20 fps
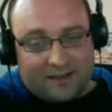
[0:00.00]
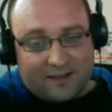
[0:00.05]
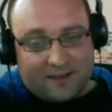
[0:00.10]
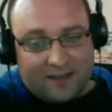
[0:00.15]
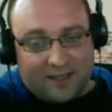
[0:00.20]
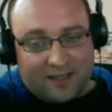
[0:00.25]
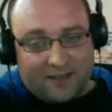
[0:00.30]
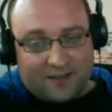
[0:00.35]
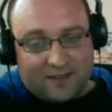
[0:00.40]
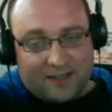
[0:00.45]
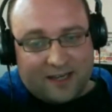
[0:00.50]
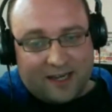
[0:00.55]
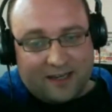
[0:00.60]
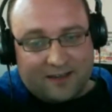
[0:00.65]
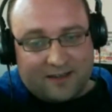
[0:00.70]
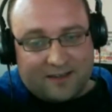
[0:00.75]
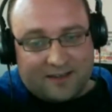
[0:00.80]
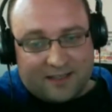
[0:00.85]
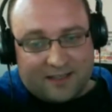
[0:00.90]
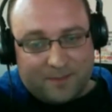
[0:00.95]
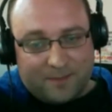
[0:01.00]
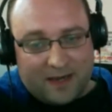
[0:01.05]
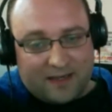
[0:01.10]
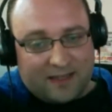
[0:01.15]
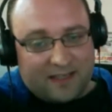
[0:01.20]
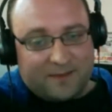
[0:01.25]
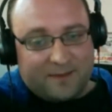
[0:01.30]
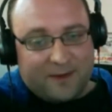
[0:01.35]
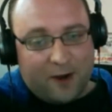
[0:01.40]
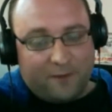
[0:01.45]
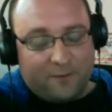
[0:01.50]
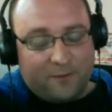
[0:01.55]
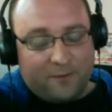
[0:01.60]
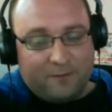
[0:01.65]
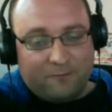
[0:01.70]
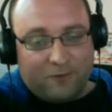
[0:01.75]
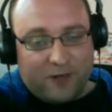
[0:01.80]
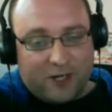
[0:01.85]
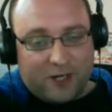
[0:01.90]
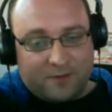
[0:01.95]
to the things you're saying because it pisses me off
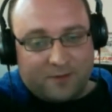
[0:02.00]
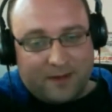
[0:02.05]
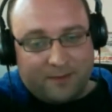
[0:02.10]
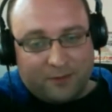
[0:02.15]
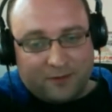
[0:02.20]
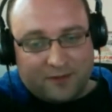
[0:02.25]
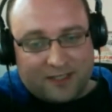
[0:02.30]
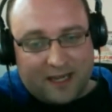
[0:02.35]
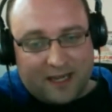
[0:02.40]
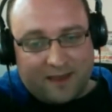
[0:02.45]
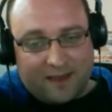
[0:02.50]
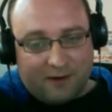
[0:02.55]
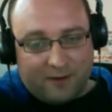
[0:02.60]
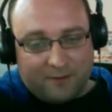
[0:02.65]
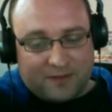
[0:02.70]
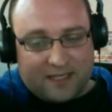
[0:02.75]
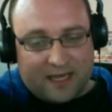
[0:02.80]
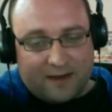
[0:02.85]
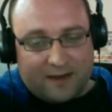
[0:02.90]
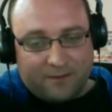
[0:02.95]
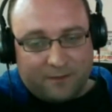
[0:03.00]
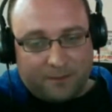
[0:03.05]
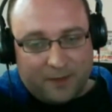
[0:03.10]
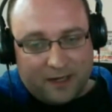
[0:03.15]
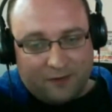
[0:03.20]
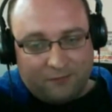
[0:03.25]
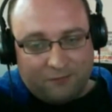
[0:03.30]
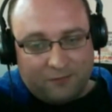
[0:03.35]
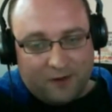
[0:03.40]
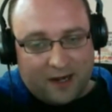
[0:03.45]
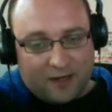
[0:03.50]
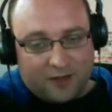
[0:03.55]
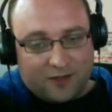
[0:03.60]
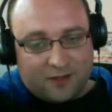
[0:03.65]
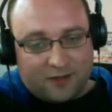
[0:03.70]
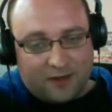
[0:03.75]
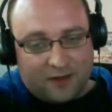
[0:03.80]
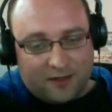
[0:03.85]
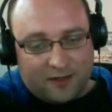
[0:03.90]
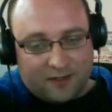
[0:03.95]
when rich people say they're upset for being
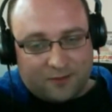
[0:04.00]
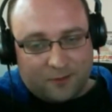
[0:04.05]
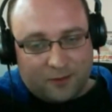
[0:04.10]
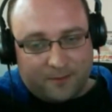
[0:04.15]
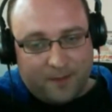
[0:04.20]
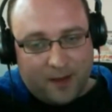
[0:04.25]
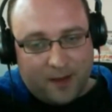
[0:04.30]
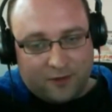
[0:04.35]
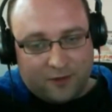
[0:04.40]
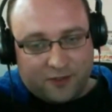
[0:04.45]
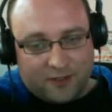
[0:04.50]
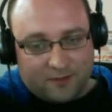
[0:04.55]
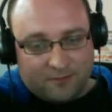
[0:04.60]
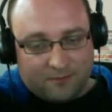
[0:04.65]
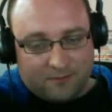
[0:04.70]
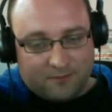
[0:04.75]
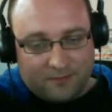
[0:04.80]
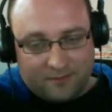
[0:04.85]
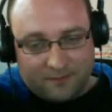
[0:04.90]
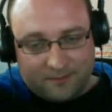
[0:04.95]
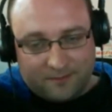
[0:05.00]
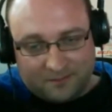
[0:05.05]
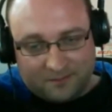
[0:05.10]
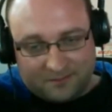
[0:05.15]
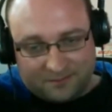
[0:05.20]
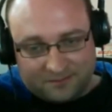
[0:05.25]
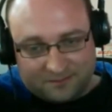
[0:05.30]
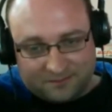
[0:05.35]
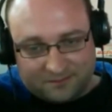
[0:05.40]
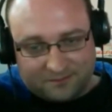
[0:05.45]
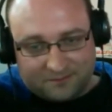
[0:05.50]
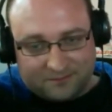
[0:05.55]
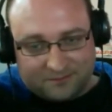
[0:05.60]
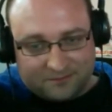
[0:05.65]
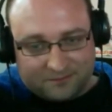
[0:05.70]
rich. I just want to punch them. I don't think